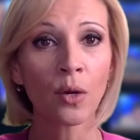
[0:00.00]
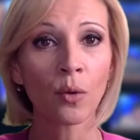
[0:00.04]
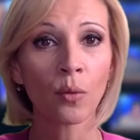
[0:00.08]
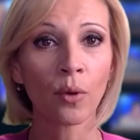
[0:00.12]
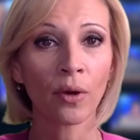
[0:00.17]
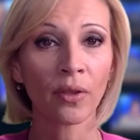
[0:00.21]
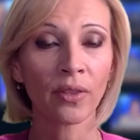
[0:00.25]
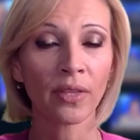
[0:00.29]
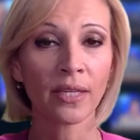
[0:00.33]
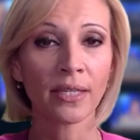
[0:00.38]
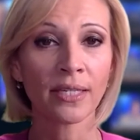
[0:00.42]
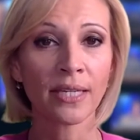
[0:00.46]

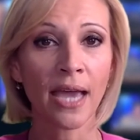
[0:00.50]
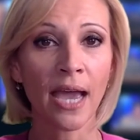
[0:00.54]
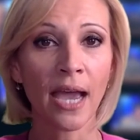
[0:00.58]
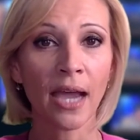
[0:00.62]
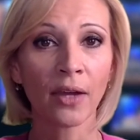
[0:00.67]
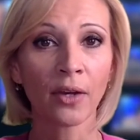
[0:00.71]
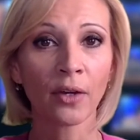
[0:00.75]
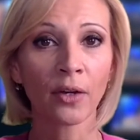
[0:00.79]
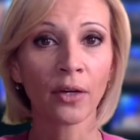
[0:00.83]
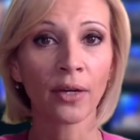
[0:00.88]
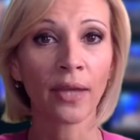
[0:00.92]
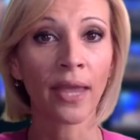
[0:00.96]
While the
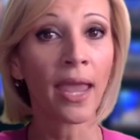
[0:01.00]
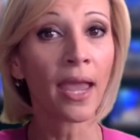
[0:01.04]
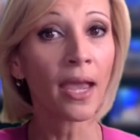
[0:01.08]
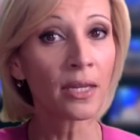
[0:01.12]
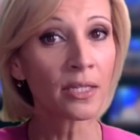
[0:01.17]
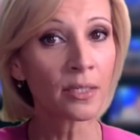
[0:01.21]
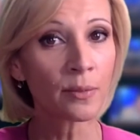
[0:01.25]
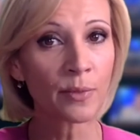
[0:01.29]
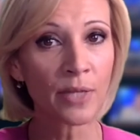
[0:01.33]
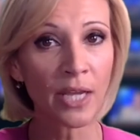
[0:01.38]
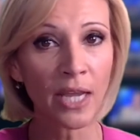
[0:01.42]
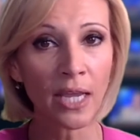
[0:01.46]
attacker
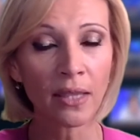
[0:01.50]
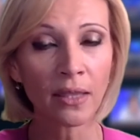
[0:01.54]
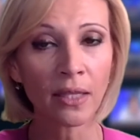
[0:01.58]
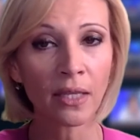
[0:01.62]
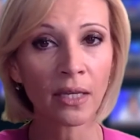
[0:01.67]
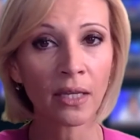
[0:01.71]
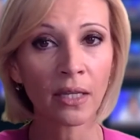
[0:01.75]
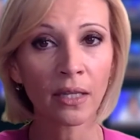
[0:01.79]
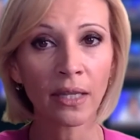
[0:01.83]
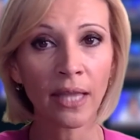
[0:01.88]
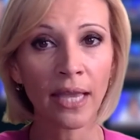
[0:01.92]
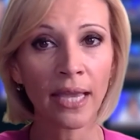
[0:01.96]
can't obtain the
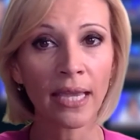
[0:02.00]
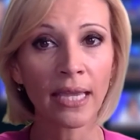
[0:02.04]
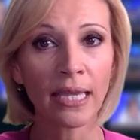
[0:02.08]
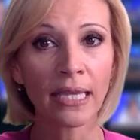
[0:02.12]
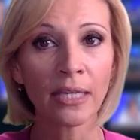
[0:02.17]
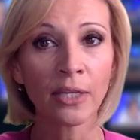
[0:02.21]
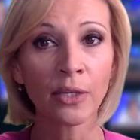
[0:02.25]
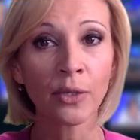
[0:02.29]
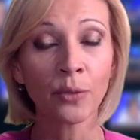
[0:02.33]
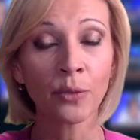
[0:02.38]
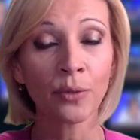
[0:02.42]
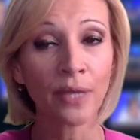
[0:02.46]
Calais
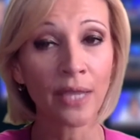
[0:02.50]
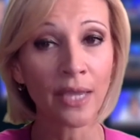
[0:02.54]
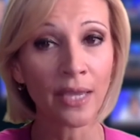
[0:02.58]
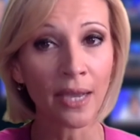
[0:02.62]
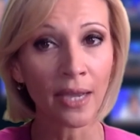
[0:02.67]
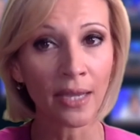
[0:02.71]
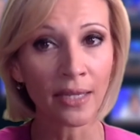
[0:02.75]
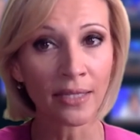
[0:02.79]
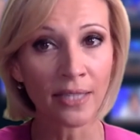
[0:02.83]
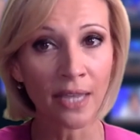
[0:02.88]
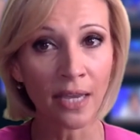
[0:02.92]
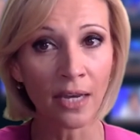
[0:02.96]
unique
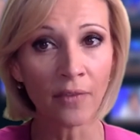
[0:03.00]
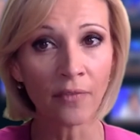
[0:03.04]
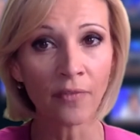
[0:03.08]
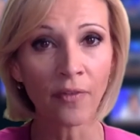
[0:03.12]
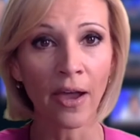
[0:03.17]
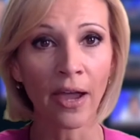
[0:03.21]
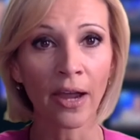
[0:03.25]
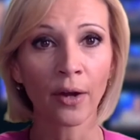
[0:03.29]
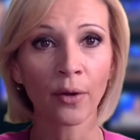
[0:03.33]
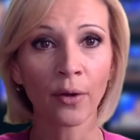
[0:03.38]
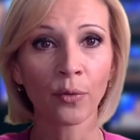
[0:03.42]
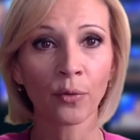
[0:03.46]

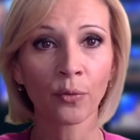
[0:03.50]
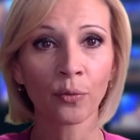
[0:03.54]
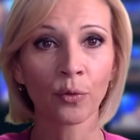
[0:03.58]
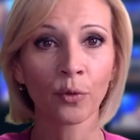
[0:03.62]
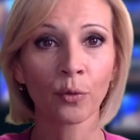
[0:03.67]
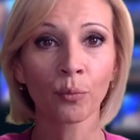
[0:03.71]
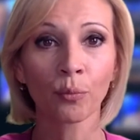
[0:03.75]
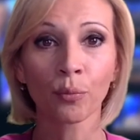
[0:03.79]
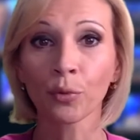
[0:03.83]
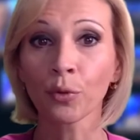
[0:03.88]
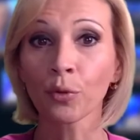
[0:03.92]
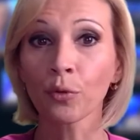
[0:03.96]
identifier through
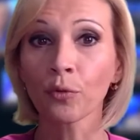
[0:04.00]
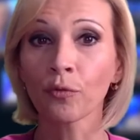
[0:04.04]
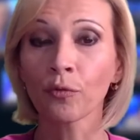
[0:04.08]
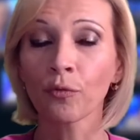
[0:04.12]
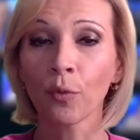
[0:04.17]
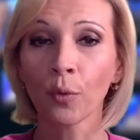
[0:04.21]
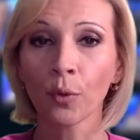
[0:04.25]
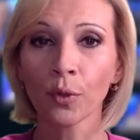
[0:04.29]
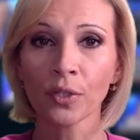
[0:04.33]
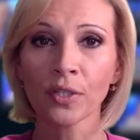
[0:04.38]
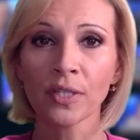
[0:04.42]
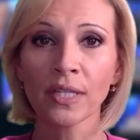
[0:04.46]
brute
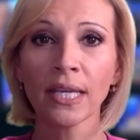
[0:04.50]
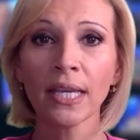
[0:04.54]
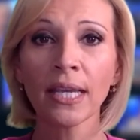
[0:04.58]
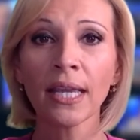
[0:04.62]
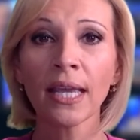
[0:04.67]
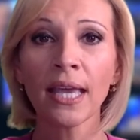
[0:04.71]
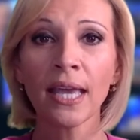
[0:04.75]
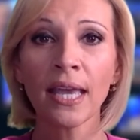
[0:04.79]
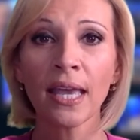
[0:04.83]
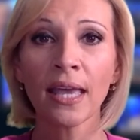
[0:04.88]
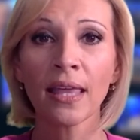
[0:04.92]
forcing,